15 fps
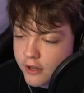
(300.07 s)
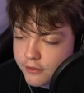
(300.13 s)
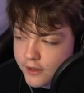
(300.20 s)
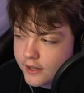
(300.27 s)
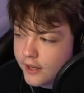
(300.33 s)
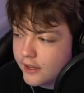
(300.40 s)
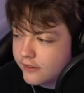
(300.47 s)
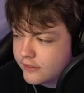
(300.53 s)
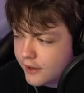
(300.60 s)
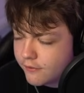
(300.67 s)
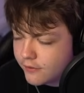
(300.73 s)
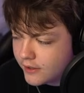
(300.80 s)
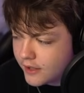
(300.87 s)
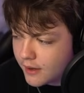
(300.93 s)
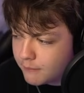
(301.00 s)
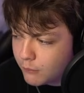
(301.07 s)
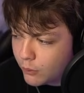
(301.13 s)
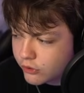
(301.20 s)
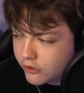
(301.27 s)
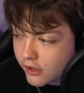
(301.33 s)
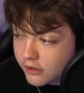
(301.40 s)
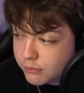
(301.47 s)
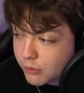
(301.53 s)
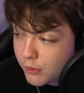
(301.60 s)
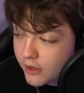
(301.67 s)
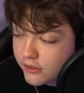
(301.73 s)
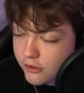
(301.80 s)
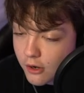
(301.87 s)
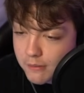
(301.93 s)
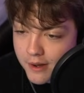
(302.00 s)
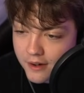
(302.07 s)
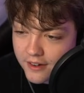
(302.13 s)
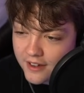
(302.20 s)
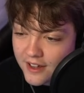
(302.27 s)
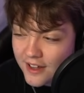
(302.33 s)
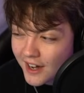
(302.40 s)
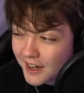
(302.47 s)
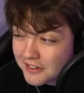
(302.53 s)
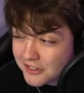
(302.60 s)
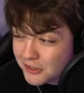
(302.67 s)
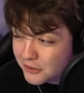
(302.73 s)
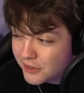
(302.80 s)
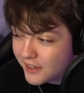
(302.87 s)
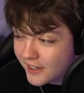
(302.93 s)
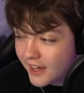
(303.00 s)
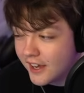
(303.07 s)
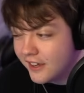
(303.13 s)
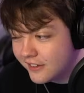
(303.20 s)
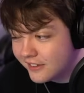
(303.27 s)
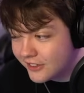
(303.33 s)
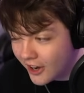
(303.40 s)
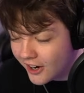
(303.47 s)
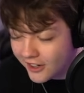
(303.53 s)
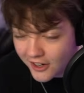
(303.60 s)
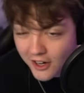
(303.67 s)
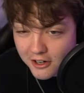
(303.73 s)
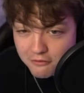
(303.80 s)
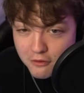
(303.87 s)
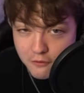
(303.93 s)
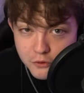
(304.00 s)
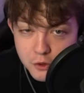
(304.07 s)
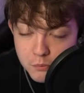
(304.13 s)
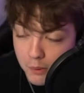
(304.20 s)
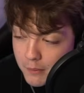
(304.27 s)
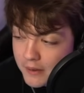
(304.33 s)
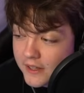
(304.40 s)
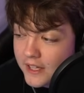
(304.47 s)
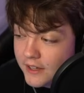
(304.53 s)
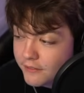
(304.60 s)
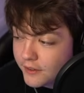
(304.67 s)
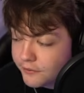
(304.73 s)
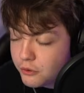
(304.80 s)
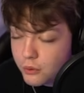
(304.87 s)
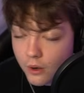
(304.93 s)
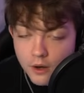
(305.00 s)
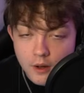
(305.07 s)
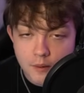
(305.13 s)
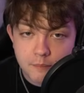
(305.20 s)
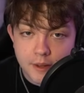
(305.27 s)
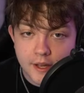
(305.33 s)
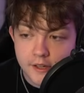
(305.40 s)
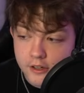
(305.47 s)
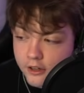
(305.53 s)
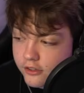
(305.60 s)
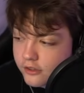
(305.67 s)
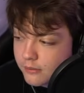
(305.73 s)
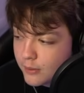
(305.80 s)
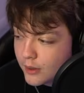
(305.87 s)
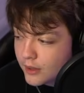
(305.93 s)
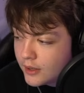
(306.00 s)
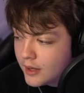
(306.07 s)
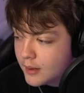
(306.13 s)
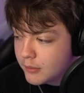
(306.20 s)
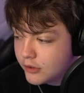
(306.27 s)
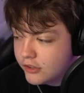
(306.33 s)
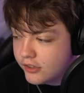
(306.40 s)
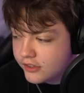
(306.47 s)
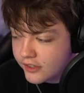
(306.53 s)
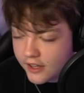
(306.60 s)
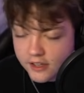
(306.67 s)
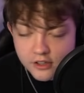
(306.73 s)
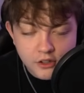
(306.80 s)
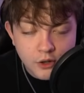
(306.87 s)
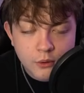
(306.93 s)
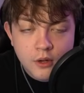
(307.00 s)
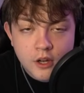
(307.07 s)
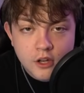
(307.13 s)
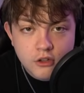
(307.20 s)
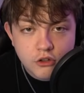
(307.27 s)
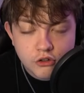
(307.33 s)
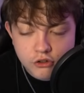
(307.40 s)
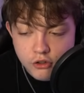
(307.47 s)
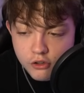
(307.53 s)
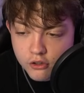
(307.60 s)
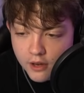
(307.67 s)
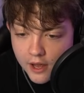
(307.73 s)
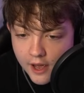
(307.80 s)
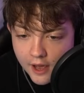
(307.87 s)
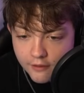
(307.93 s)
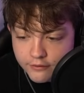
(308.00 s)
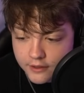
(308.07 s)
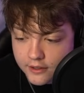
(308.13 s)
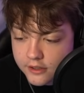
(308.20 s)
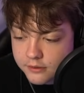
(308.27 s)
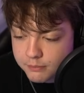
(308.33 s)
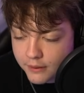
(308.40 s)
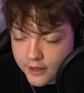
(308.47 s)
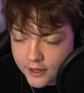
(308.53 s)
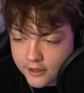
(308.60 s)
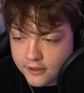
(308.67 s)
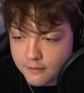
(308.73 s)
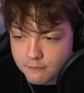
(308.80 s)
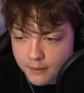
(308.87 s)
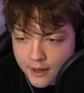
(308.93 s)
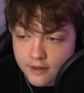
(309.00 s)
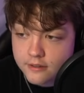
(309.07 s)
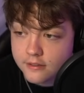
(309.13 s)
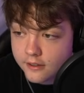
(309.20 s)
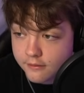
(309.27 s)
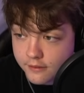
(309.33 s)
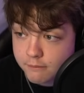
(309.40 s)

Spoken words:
think is definitely a more sensible way to go about it. I still think it is kind of review bombing, even if you are a paying customer, but she's saying, you know, you should have at least played and paid